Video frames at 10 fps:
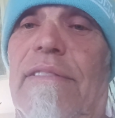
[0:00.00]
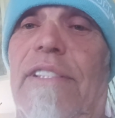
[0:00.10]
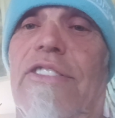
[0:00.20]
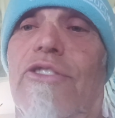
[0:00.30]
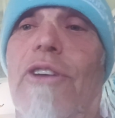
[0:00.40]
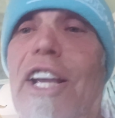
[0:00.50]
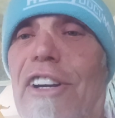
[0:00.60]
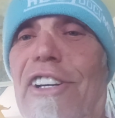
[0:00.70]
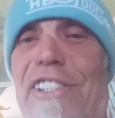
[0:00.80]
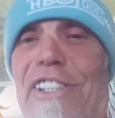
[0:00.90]
this
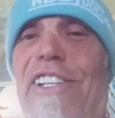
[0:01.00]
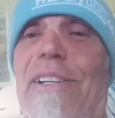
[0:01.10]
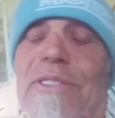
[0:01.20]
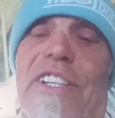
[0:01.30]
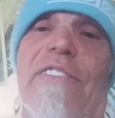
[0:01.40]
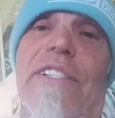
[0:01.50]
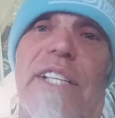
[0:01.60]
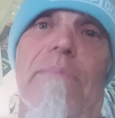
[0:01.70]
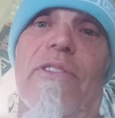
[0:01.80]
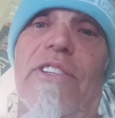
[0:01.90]
trailer? And it was even
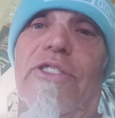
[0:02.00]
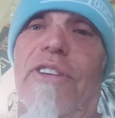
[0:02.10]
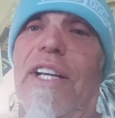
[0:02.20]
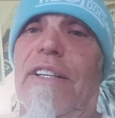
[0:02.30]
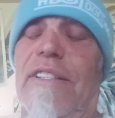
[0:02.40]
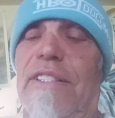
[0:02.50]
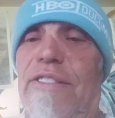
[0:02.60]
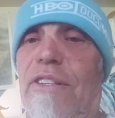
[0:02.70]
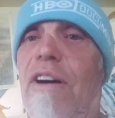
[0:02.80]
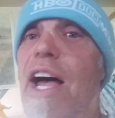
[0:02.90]
deeper than trailer,
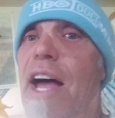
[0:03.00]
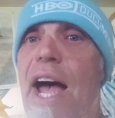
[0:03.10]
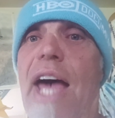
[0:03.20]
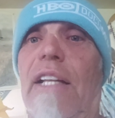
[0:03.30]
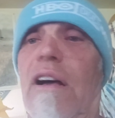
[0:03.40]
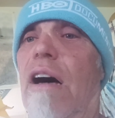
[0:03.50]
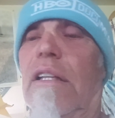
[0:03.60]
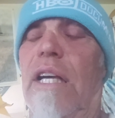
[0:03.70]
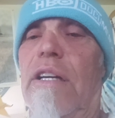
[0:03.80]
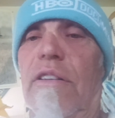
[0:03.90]
and so I had a
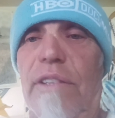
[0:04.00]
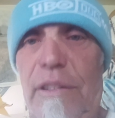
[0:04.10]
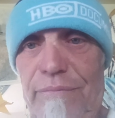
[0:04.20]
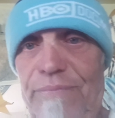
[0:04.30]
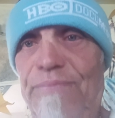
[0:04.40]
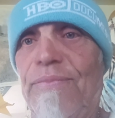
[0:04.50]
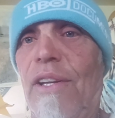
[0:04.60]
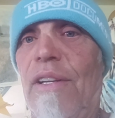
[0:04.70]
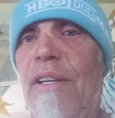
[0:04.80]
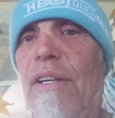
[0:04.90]
long layover.
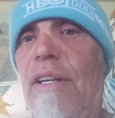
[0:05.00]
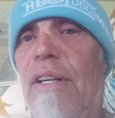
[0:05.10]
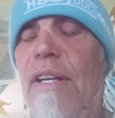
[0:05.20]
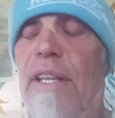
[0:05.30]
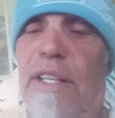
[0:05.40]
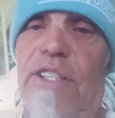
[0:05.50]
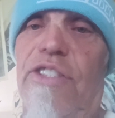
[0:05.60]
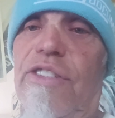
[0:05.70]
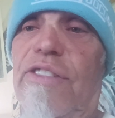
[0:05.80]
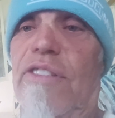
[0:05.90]
And then
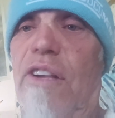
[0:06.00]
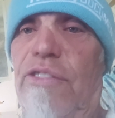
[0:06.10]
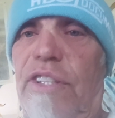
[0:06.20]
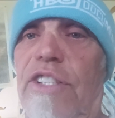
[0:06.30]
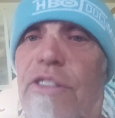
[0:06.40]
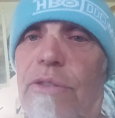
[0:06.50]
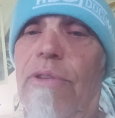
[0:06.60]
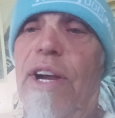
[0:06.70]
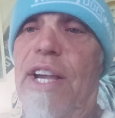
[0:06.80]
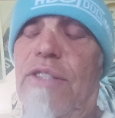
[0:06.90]
she says, I'll send you the
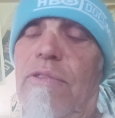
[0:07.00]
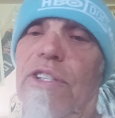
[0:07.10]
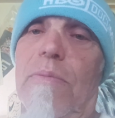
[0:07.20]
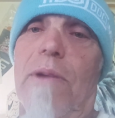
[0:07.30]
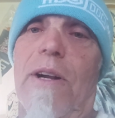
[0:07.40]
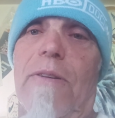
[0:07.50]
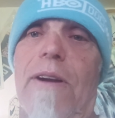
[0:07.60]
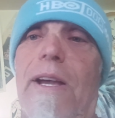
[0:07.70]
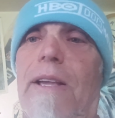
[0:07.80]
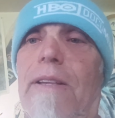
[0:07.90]
rest when you're in
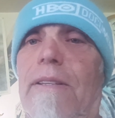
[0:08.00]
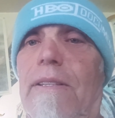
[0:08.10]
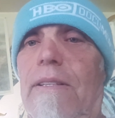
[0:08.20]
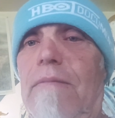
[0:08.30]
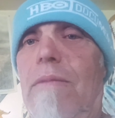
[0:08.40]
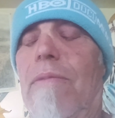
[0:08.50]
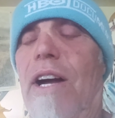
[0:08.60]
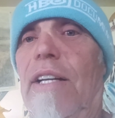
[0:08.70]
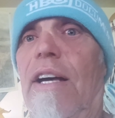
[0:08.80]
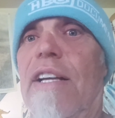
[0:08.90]
Monterey.
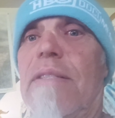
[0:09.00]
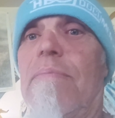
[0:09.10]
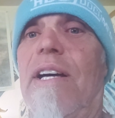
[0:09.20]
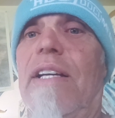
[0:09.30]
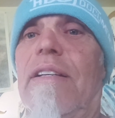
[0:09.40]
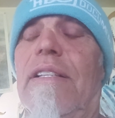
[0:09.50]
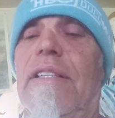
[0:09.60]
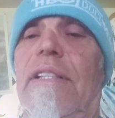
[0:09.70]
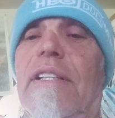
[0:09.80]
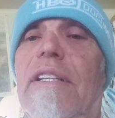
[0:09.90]
Remember I lost my
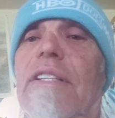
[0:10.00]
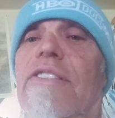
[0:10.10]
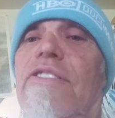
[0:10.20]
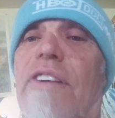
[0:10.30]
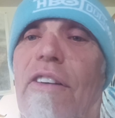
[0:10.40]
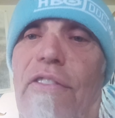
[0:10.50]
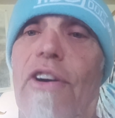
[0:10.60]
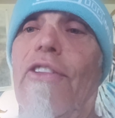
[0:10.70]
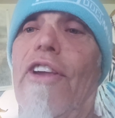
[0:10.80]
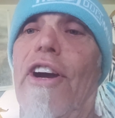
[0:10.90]
cell
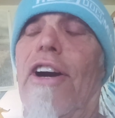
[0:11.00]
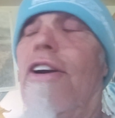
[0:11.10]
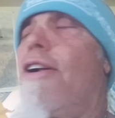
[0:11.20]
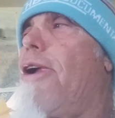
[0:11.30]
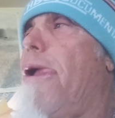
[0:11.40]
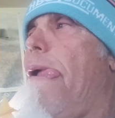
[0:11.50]
phone there?